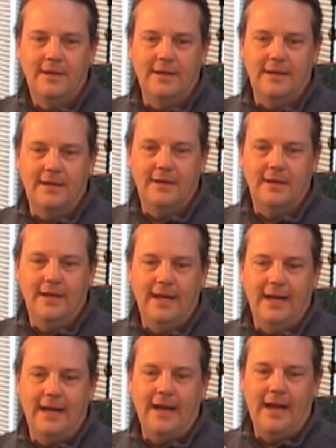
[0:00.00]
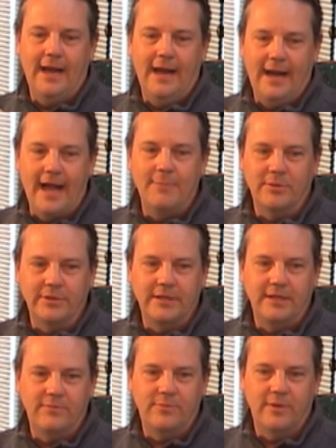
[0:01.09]
Uh, and I and I
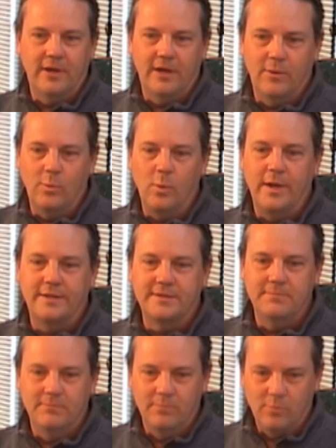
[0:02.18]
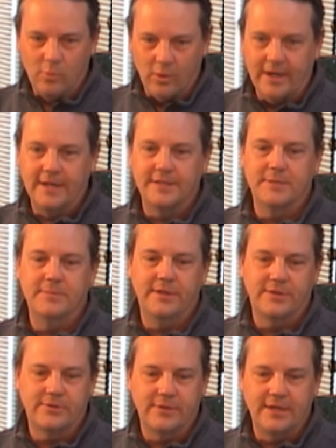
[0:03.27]
believe uh, WITTS working as a
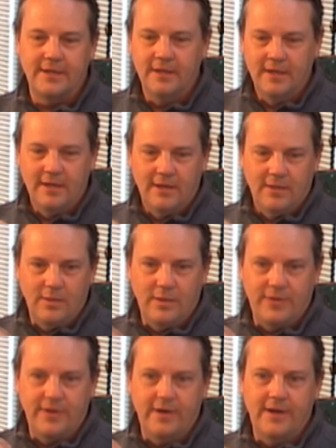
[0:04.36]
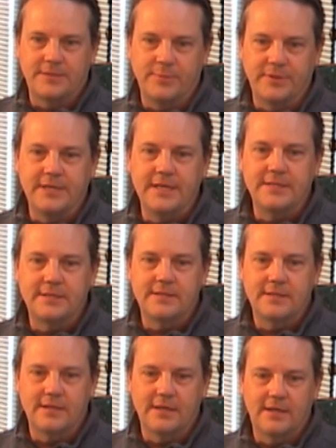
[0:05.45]
ministry with their
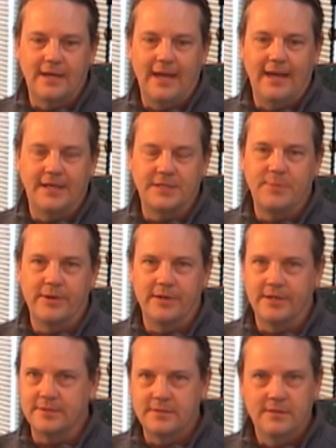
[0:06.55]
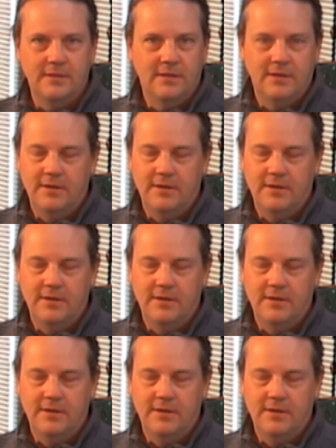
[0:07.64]
expertise uh, and experience